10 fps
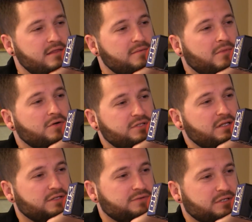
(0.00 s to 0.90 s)
most
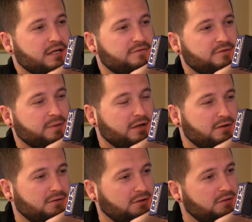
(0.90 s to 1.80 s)
of this was a hit for me.
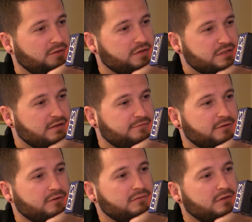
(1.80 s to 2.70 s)
All of the stuff
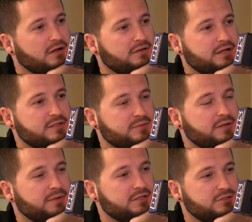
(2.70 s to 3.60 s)
for the holidays,
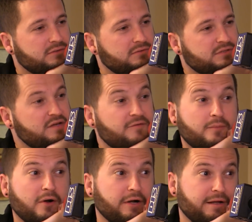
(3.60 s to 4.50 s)
pretty much. Except for
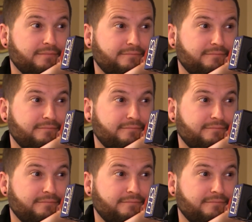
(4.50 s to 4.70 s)
Barney.